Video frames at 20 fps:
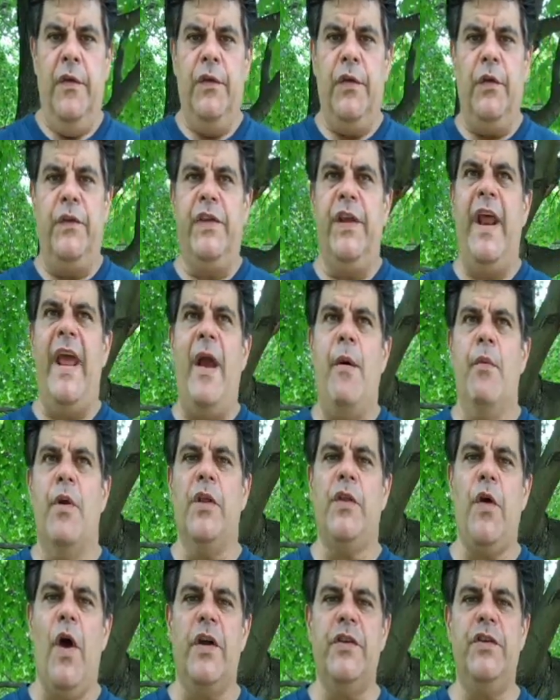So today I
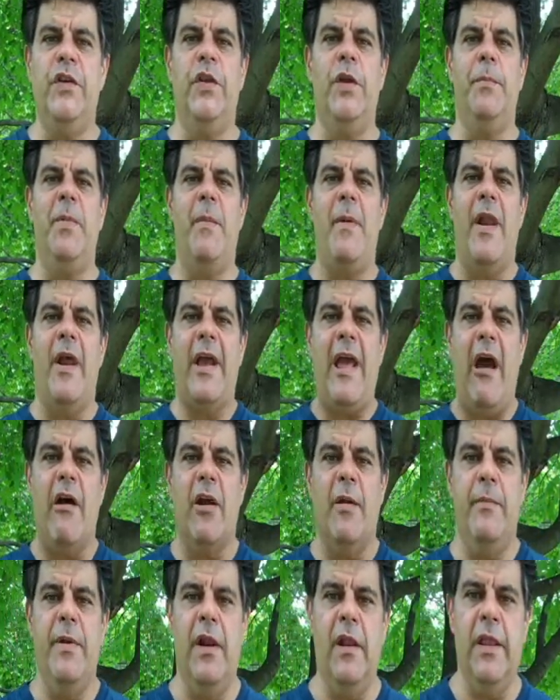want to talk to you a little bit about
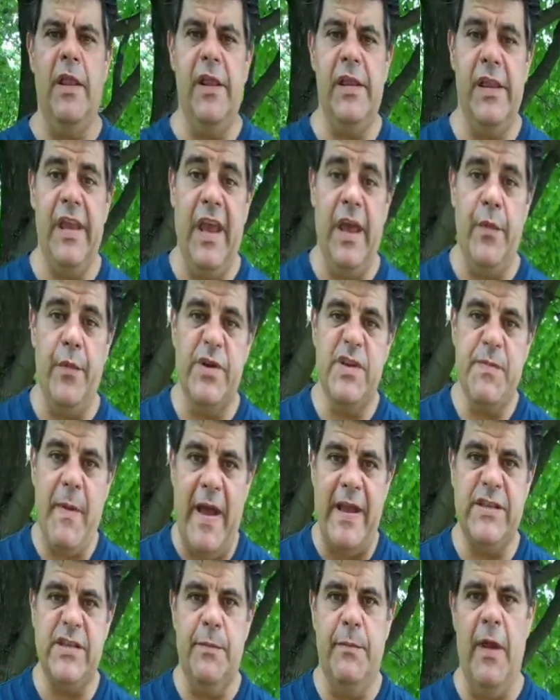accountability and
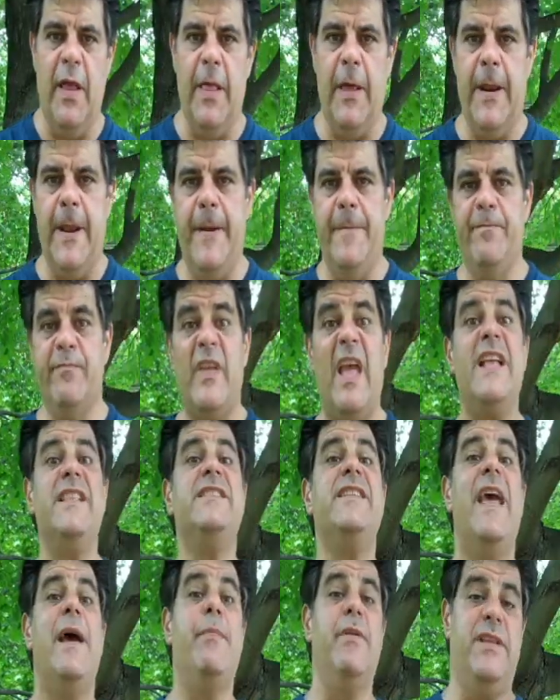responsibility and
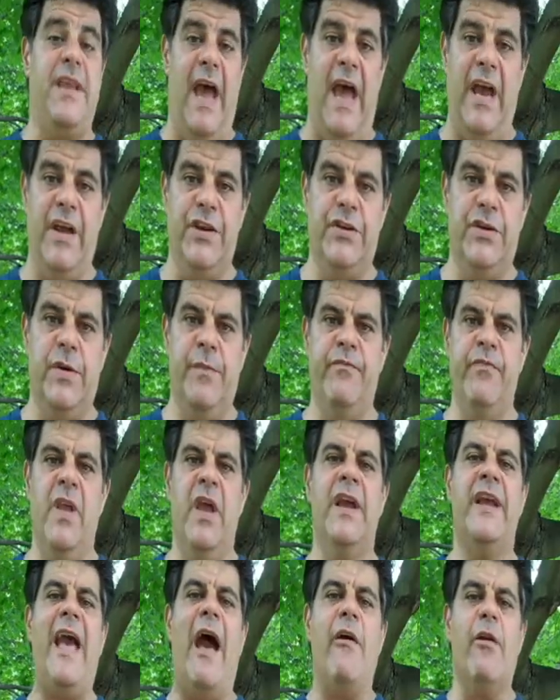sabotage.
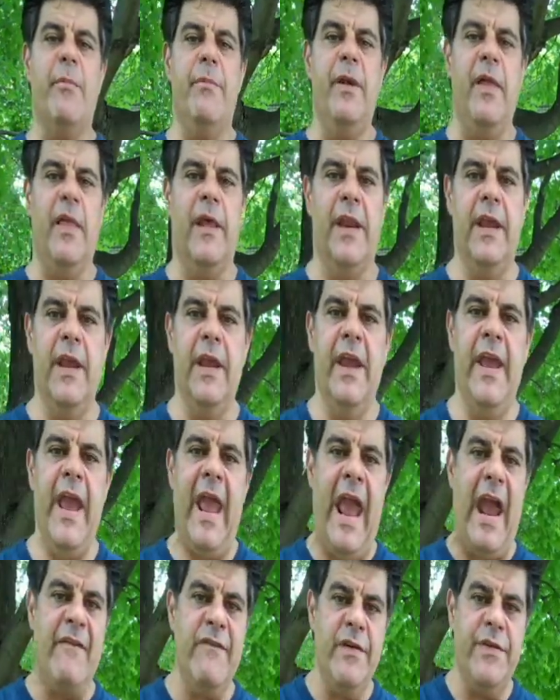Accountability.
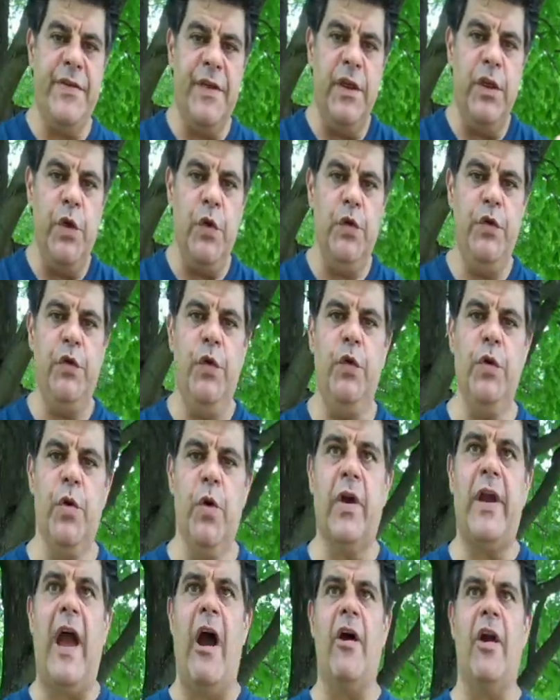Everything you do,
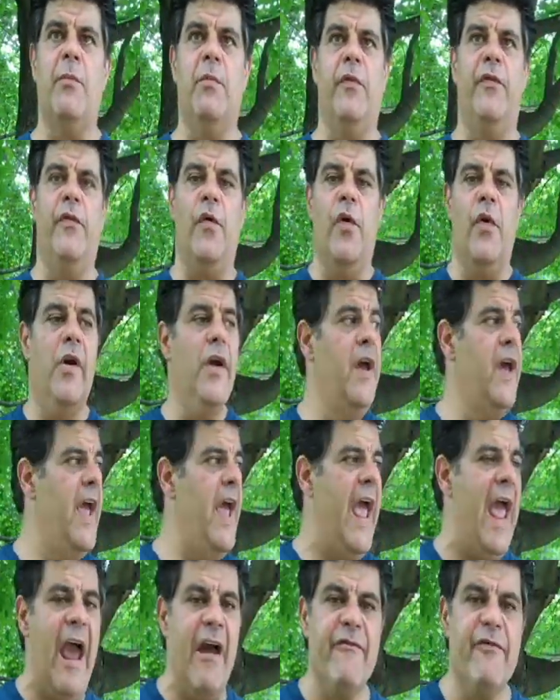you're accountable for.
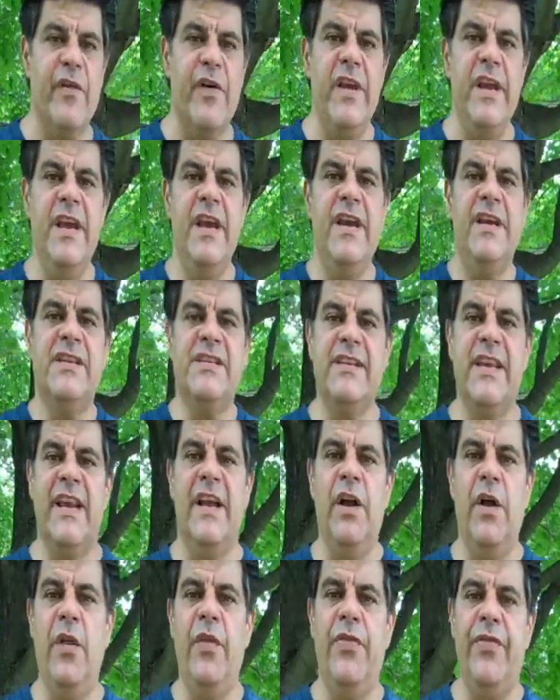Every
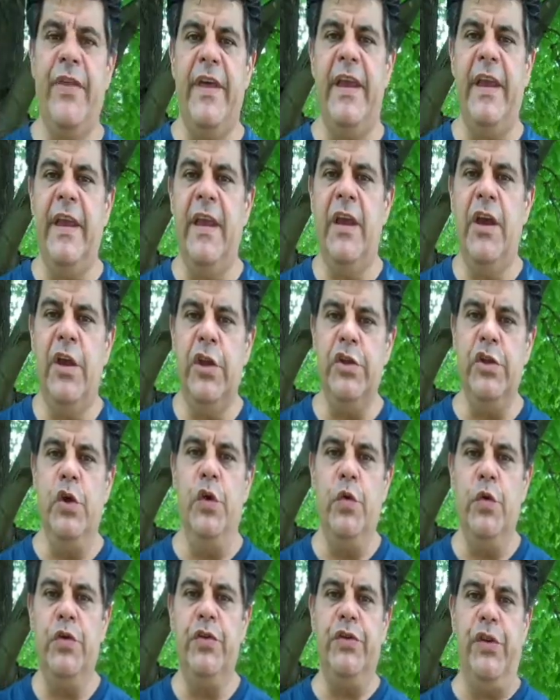single thing you
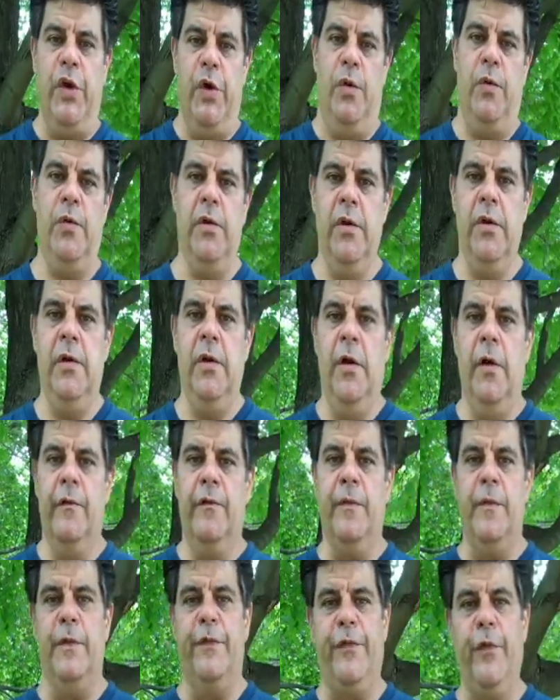do.
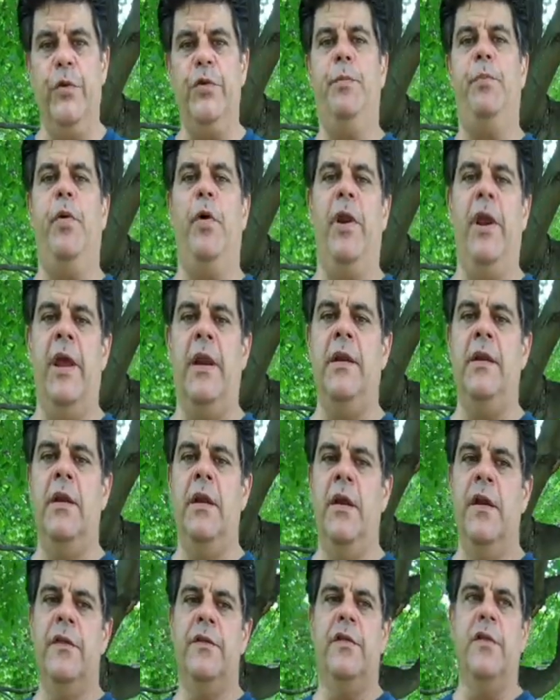From the food you put in,
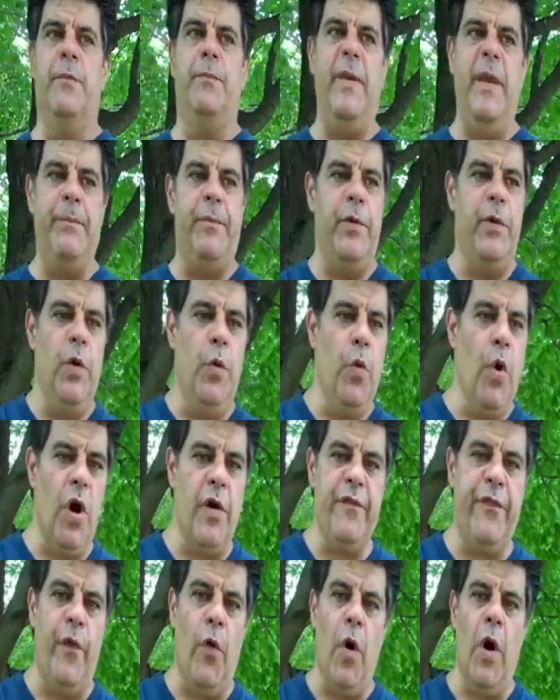to the people you
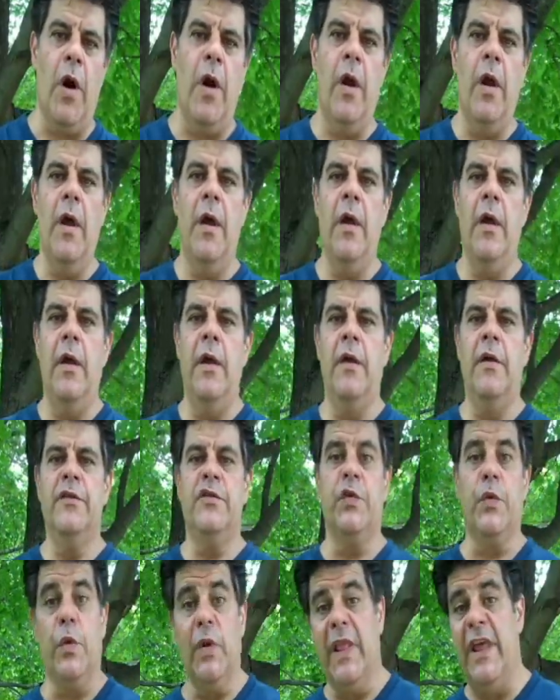work for,
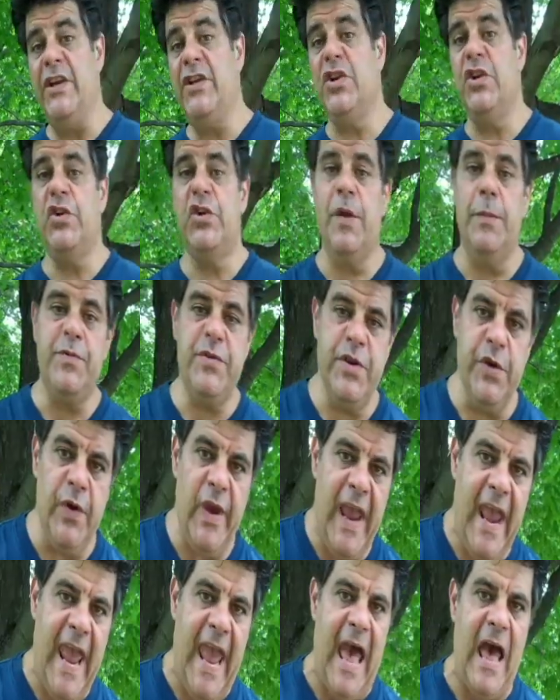to relationships you
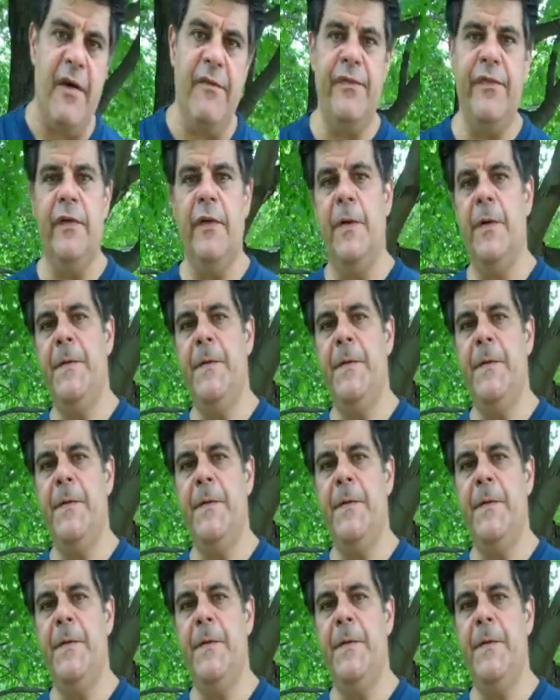have,